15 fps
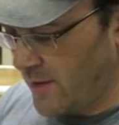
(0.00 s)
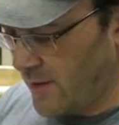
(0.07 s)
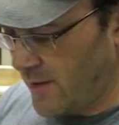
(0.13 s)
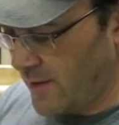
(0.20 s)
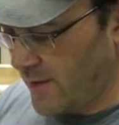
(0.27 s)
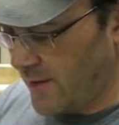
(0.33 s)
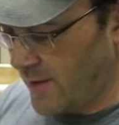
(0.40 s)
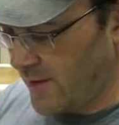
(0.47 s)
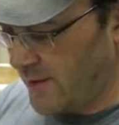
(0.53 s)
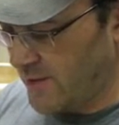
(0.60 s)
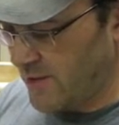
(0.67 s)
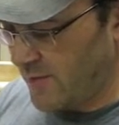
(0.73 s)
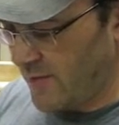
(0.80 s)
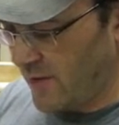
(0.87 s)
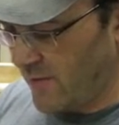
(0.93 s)
And
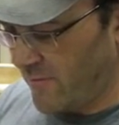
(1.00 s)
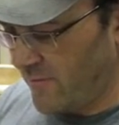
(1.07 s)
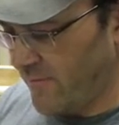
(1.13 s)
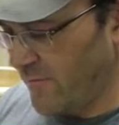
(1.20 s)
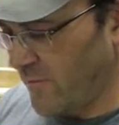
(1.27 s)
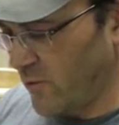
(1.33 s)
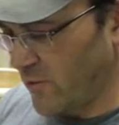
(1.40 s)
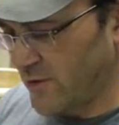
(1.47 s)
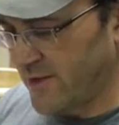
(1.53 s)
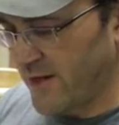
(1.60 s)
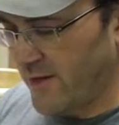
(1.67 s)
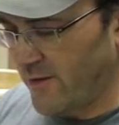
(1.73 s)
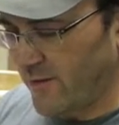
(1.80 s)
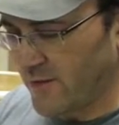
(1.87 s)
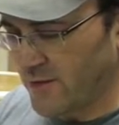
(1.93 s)
it's about
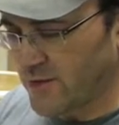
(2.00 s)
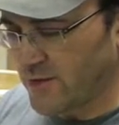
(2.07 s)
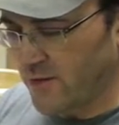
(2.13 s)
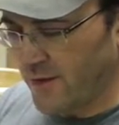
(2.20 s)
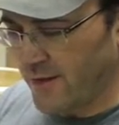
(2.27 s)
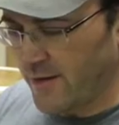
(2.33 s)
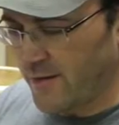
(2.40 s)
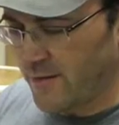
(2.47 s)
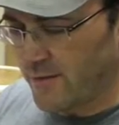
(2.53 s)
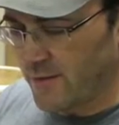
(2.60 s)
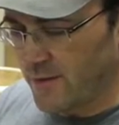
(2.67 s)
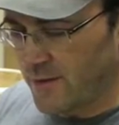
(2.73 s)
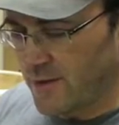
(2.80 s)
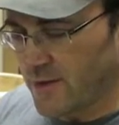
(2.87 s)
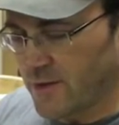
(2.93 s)
14 on the side.
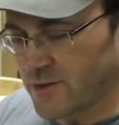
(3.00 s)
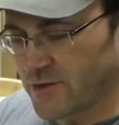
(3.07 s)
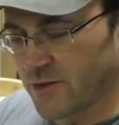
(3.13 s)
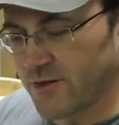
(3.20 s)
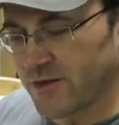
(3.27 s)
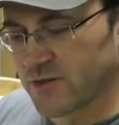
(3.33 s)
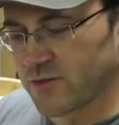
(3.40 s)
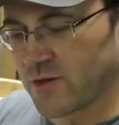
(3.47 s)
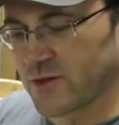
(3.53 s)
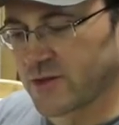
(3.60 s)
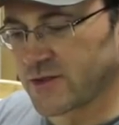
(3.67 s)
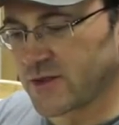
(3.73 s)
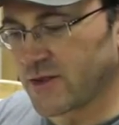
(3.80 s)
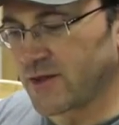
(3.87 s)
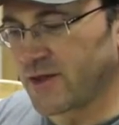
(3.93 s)
So this
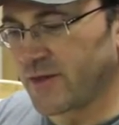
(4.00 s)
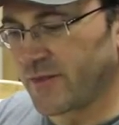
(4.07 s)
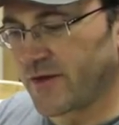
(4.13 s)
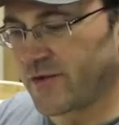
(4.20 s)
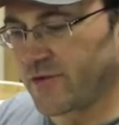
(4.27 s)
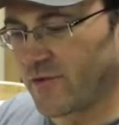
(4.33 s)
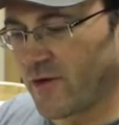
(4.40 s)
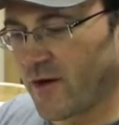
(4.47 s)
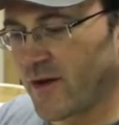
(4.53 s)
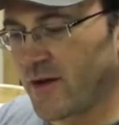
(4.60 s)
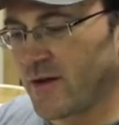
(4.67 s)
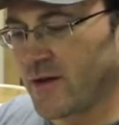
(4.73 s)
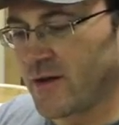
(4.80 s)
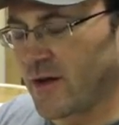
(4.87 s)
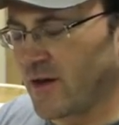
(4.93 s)
one's a little bit drier,
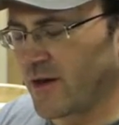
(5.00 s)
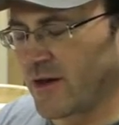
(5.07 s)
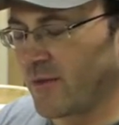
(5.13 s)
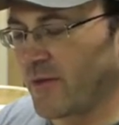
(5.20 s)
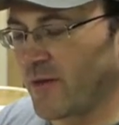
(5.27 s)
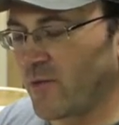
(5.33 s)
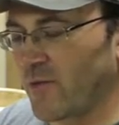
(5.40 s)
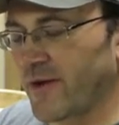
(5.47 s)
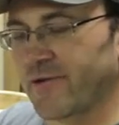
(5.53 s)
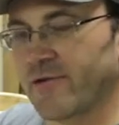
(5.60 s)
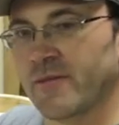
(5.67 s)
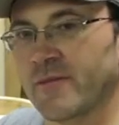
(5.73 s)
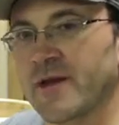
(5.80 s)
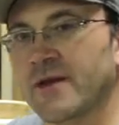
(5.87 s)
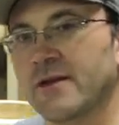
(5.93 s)
a little bit wetter,
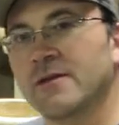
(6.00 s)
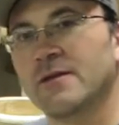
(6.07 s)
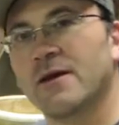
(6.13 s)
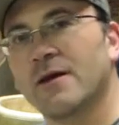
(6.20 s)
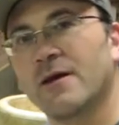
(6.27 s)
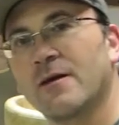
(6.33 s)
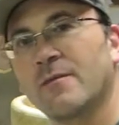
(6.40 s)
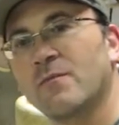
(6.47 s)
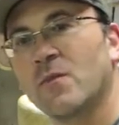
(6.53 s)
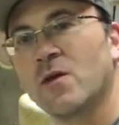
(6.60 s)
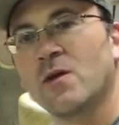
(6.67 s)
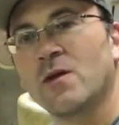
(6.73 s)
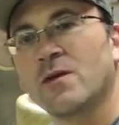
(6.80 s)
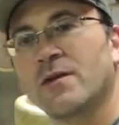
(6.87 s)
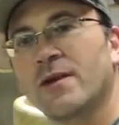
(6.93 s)
I mean.
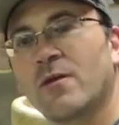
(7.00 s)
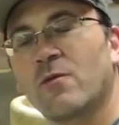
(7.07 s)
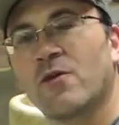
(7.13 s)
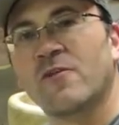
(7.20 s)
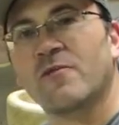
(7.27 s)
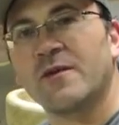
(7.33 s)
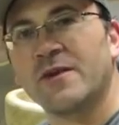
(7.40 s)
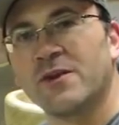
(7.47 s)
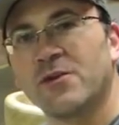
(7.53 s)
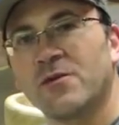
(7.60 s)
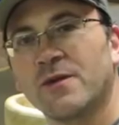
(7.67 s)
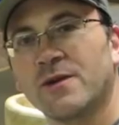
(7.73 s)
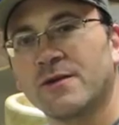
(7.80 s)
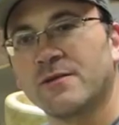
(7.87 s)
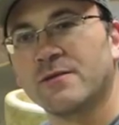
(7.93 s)
Now what I've been
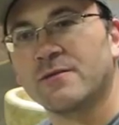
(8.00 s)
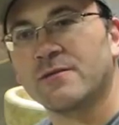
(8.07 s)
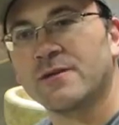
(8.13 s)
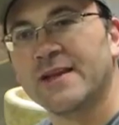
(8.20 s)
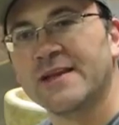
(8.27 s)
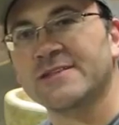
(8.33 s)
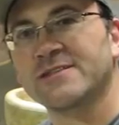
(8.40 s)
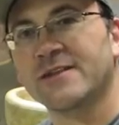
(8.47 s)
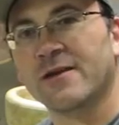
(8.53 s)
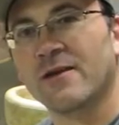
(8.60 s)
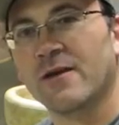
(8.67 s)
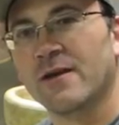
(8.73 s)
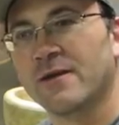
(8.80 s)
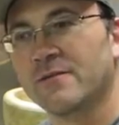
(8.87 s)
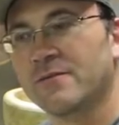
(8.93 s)
doing yesterday,
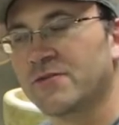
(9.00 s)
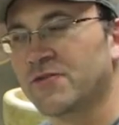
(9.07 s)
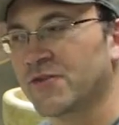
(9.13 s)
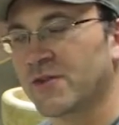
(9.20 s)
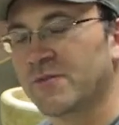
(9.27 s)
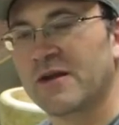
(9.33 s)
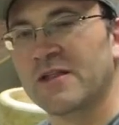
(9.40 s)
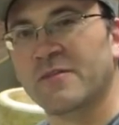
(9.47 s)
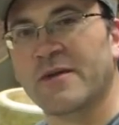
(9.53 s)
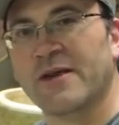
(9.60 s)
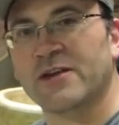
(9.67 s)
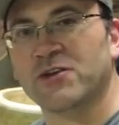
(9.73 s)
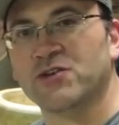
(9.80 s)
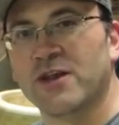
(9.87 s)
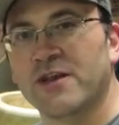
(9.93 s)
I took them out of the
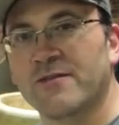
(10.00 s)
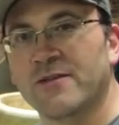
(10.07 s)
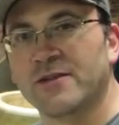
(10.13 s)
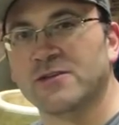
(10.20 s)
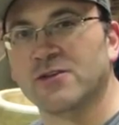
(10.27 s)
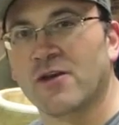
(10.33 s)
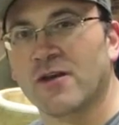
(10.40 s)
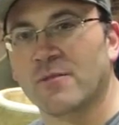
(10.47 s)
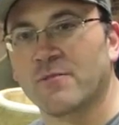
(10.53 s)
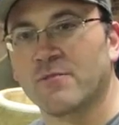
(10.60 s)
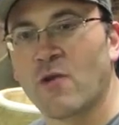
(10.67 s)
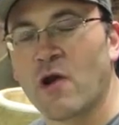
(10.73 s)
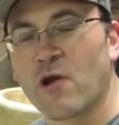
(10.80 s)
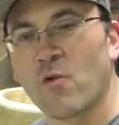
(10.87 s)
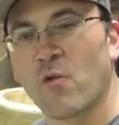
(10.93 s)
bag of shavings and I
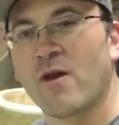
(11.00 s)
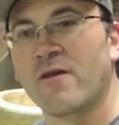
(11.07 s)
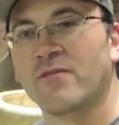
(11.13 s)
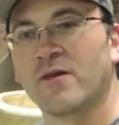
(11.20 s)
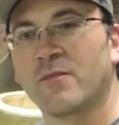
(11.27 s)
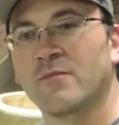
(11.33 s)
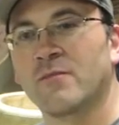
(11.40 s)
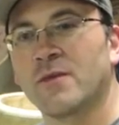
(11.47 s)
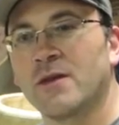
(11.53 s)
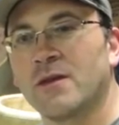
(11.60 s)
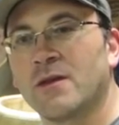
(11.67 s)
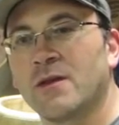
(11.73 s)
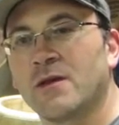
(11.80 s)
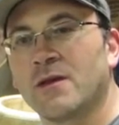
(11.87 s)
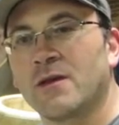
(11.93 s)
microwaved them
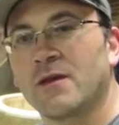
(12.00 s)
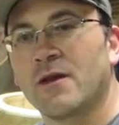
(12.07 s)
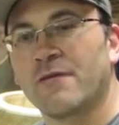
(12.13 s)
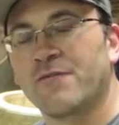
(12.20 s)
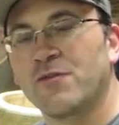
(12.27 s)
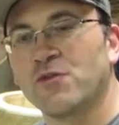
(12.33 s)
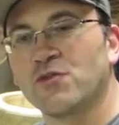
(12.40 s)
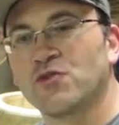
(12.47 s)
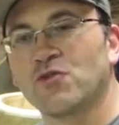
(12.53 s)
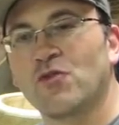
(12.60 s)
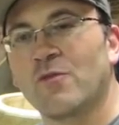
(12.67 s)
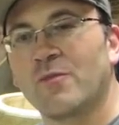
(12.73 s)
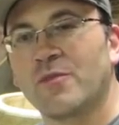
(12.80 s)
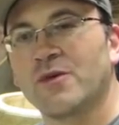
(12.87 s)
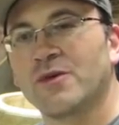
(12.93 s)
a few
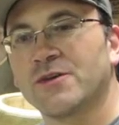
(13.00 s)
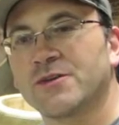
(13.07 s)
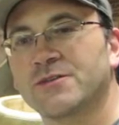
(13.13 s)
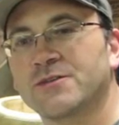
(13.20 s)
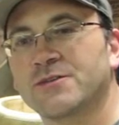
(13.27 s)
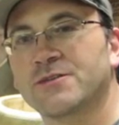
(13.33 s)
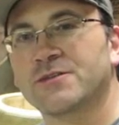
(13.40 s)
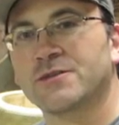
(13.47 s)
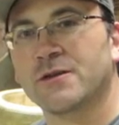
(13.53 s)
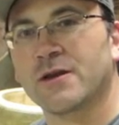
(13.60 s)
short bursts,